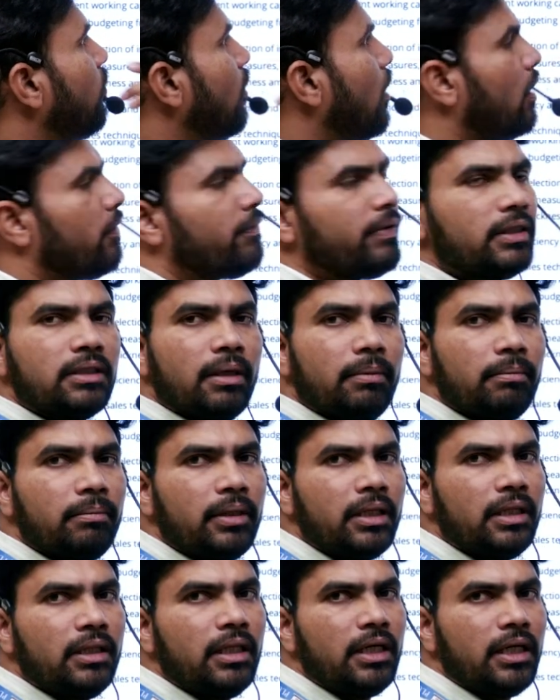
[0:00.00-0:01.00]
dwarfism
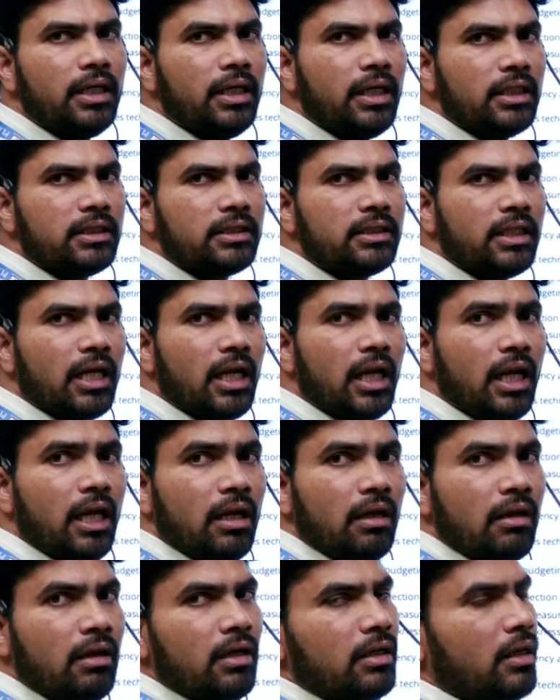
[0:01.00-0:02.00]
in the industrial,
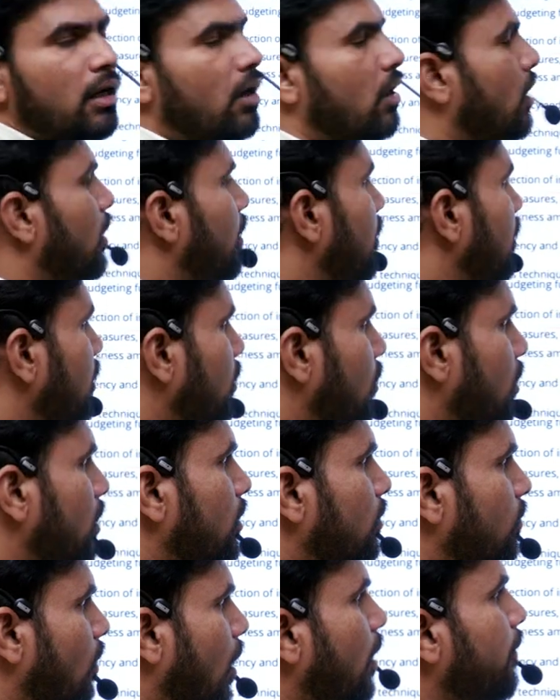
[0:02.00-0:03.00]
or
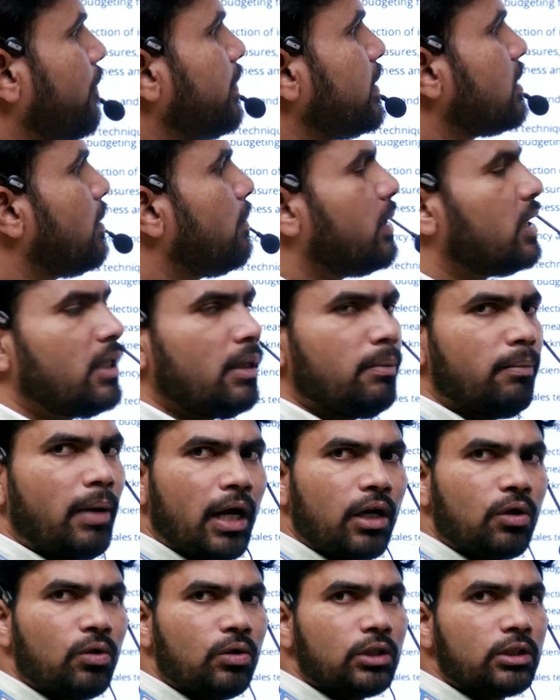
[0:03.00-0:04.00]
dwarfism in the
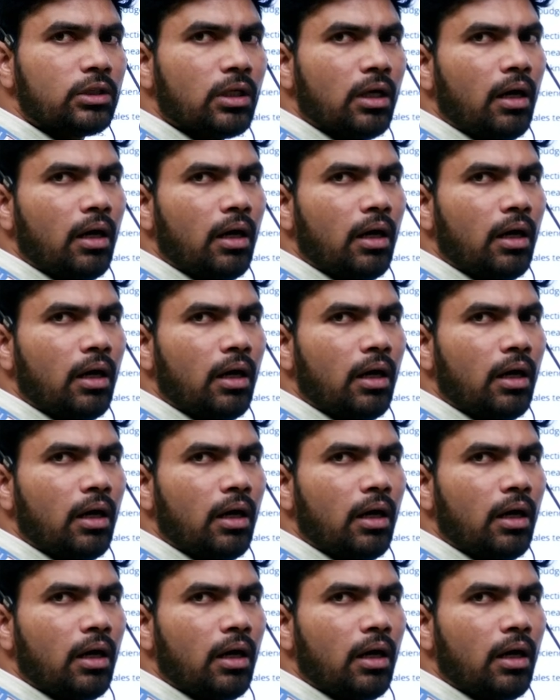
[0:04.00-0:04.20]
micro,